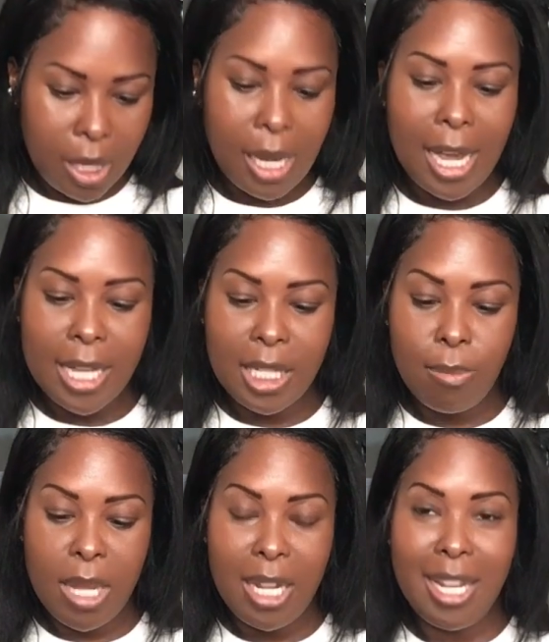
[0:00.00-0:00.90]
I
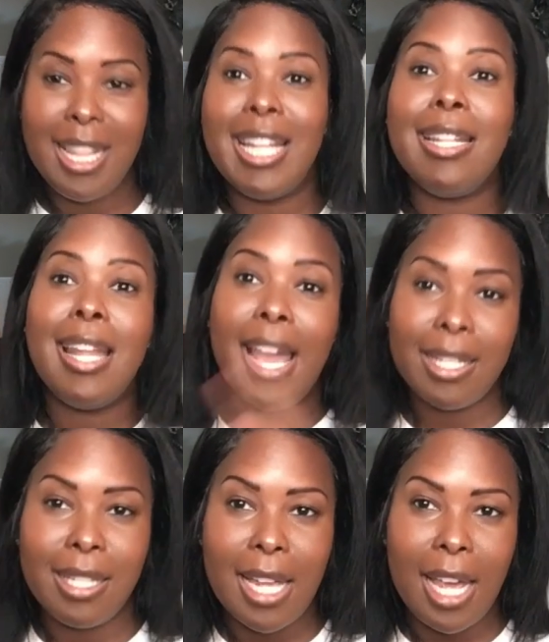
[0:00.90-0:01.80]
submitted it the
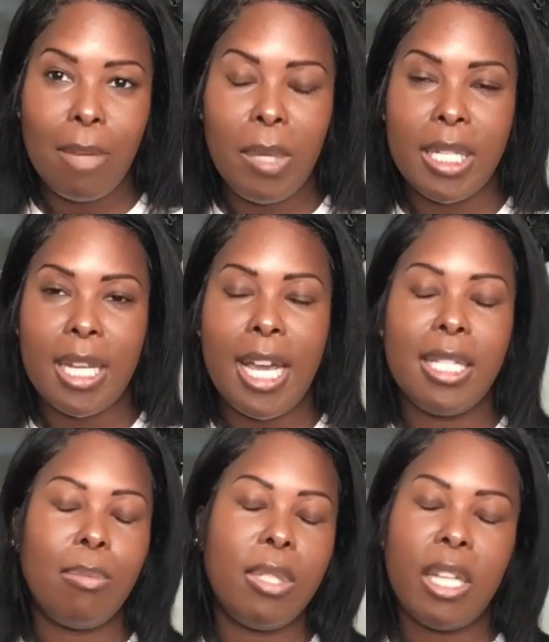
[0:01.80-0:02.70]
next day because I had
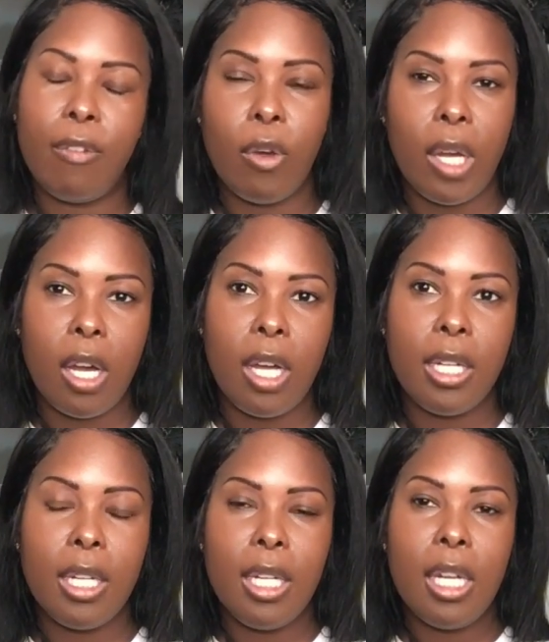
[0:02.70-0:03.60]
some stuff going
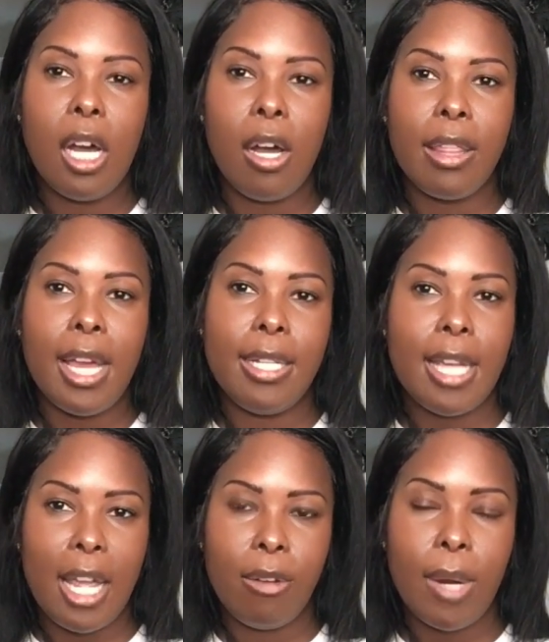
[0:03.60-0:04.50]
on that
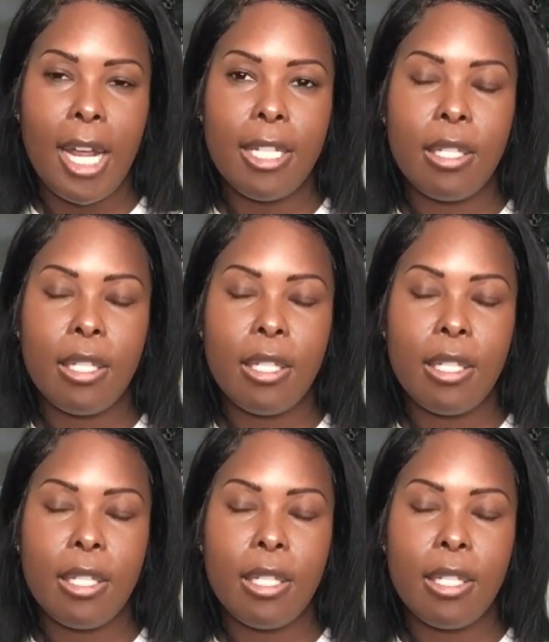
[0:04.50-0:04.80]
day, right?